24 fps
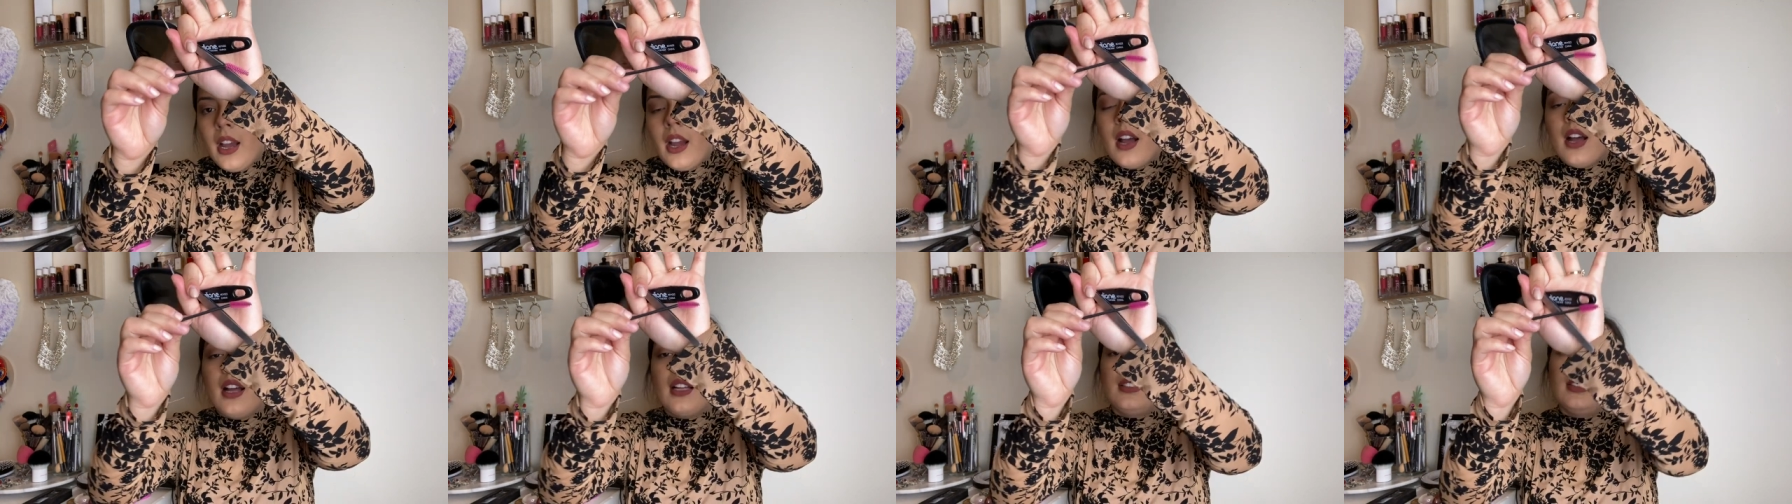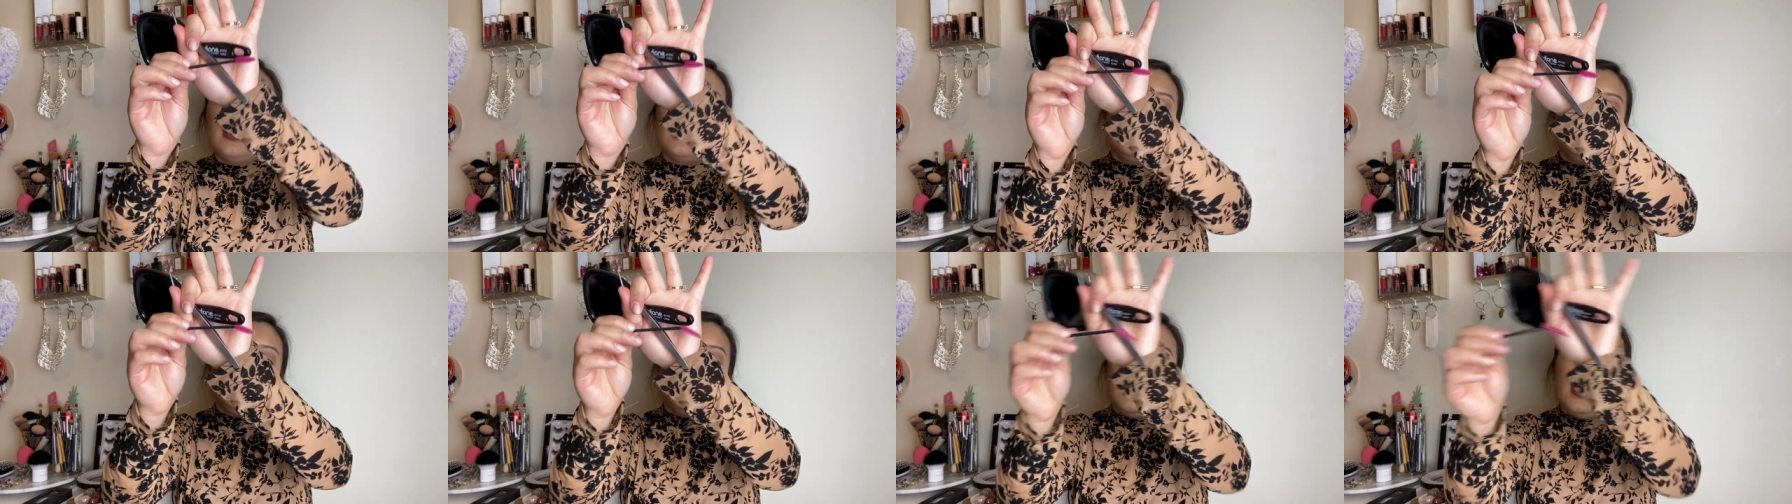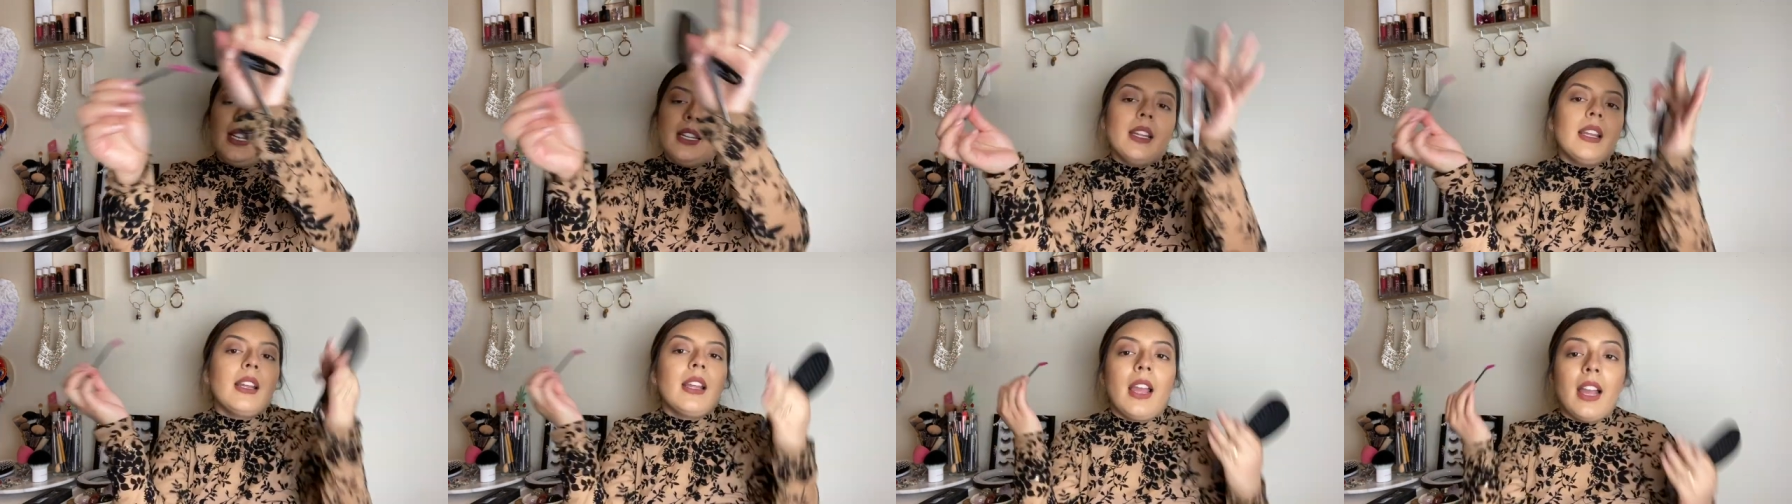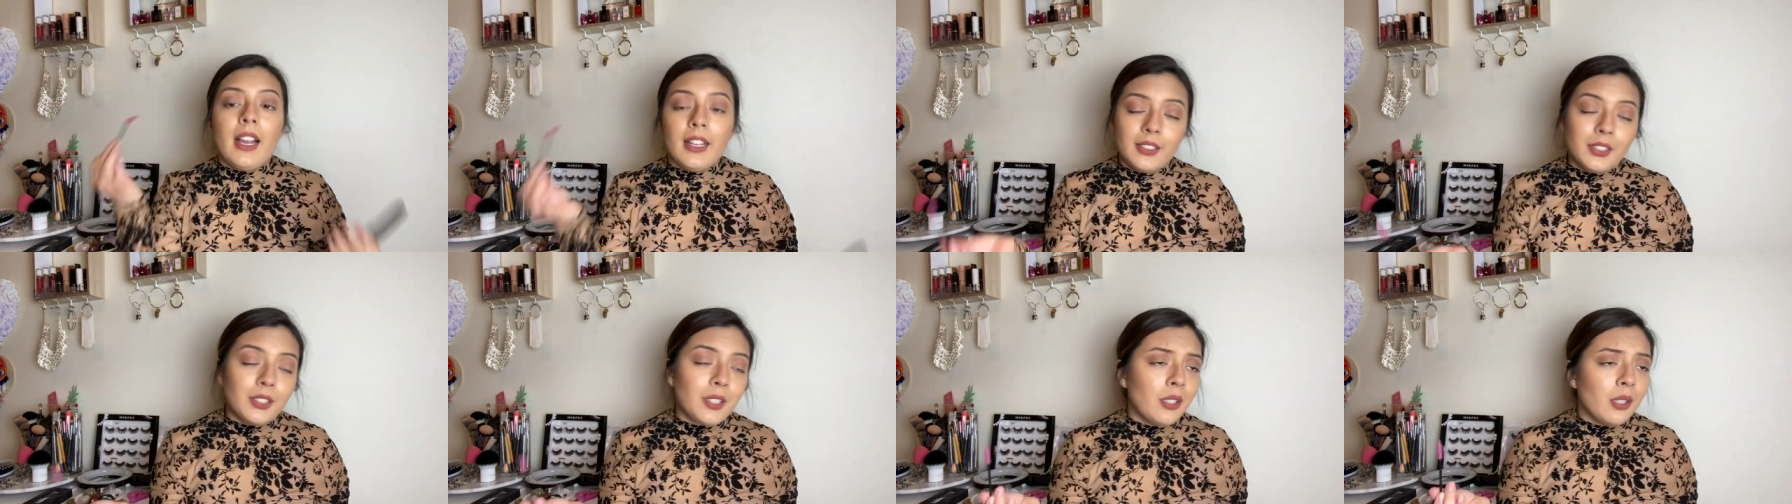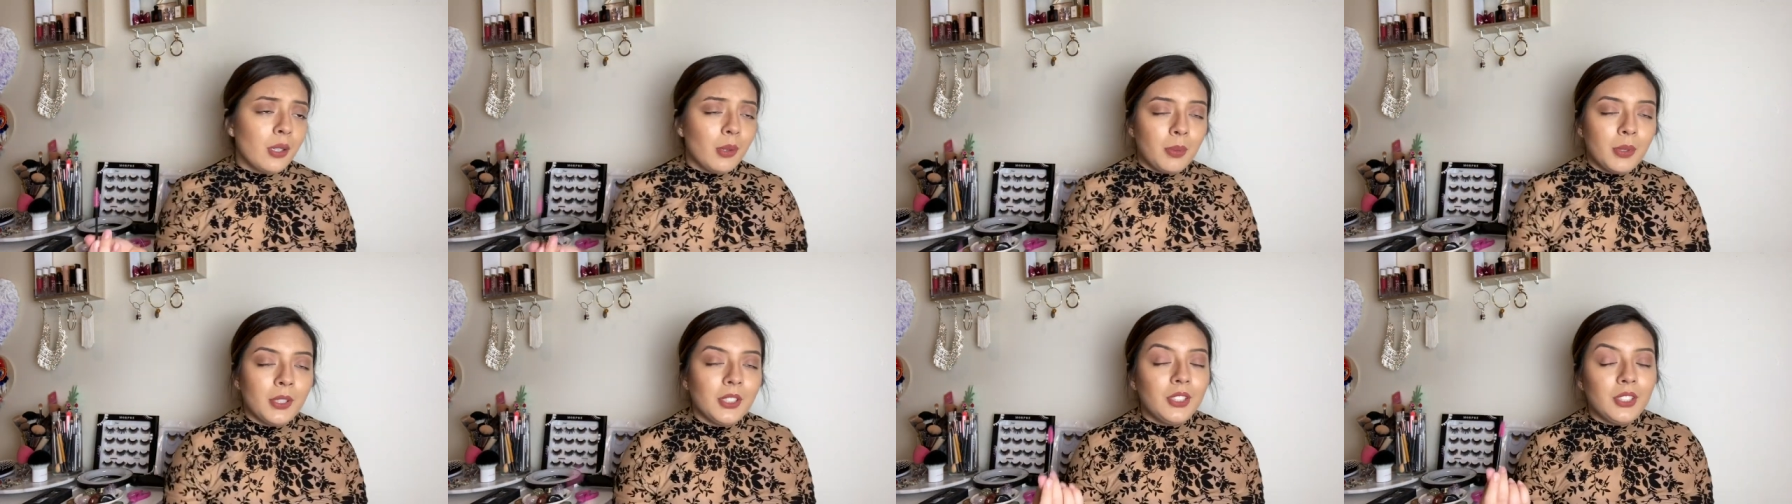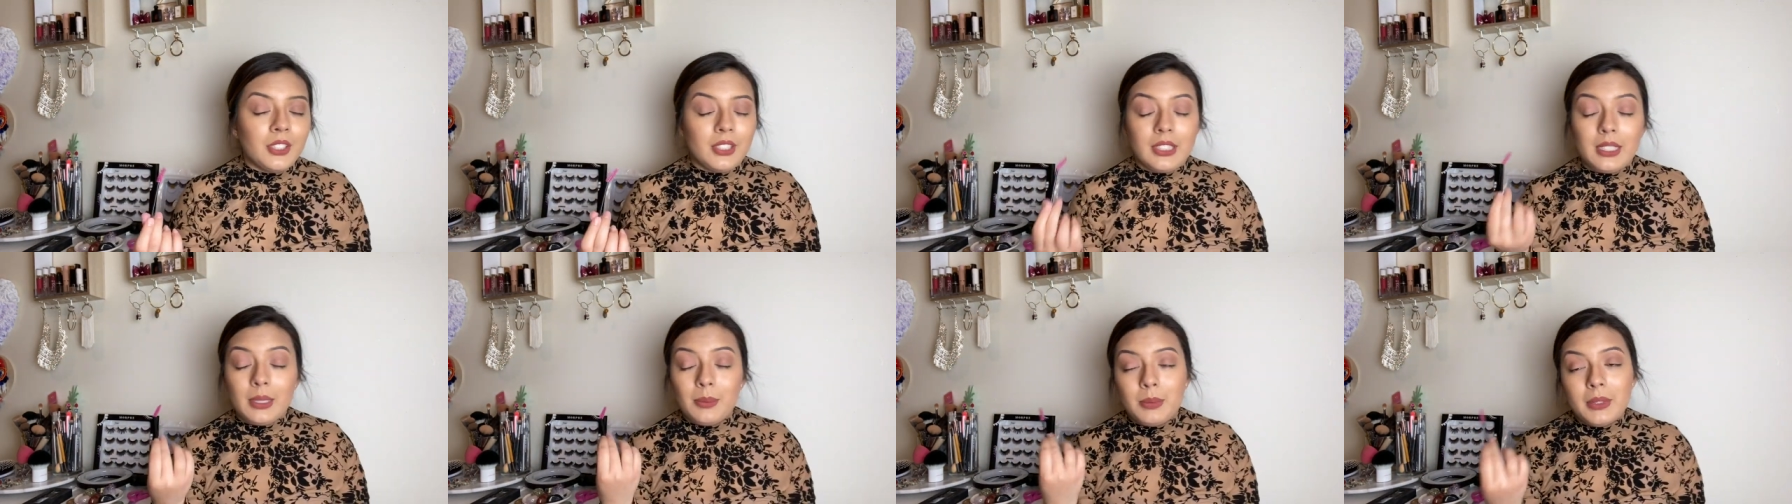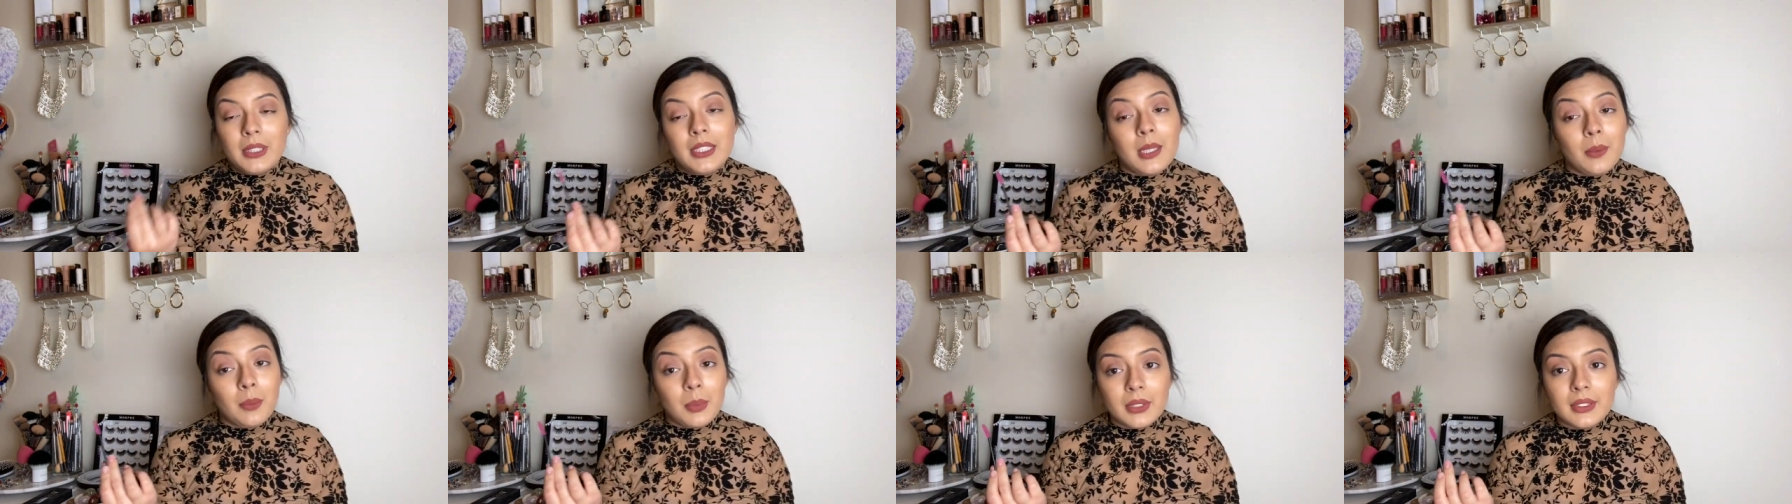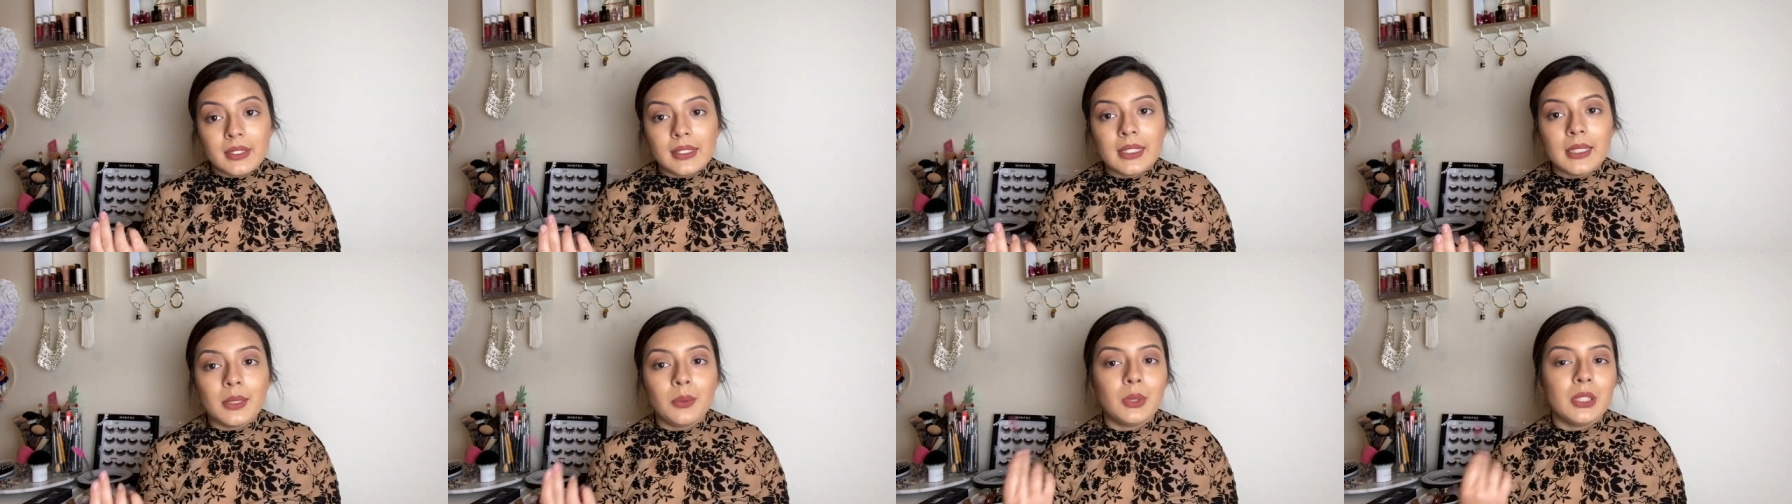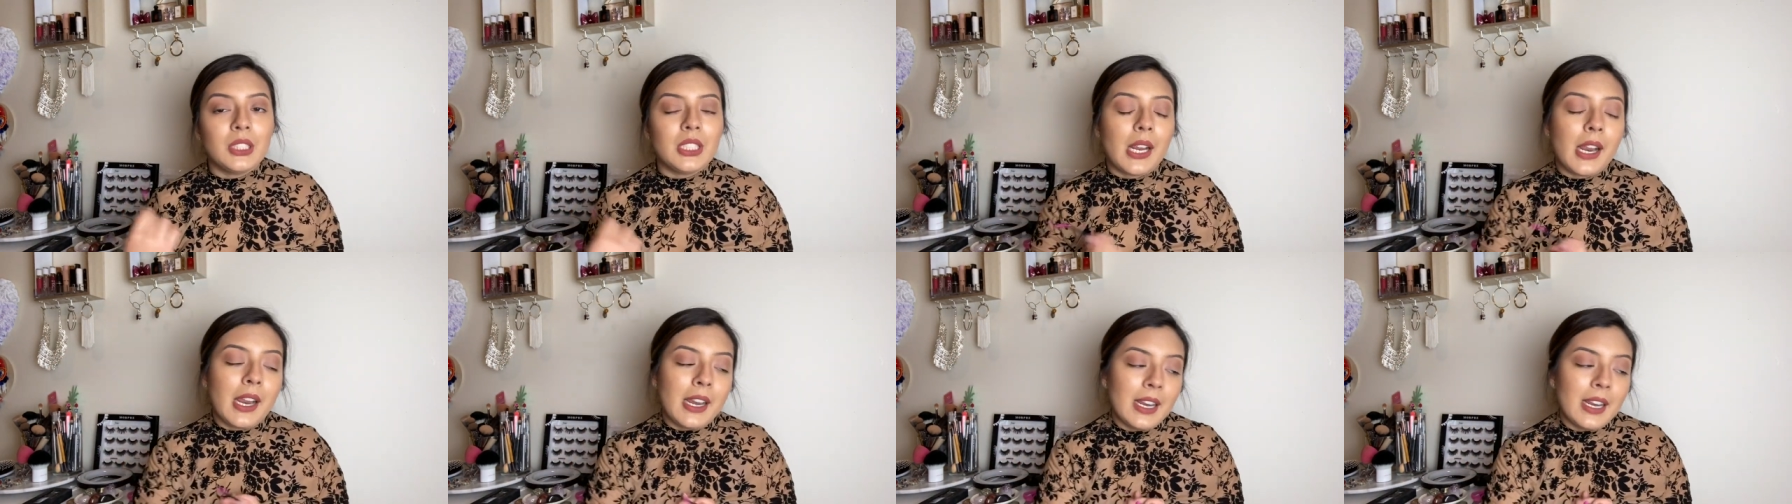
unless they ask you to purchase them separately, which I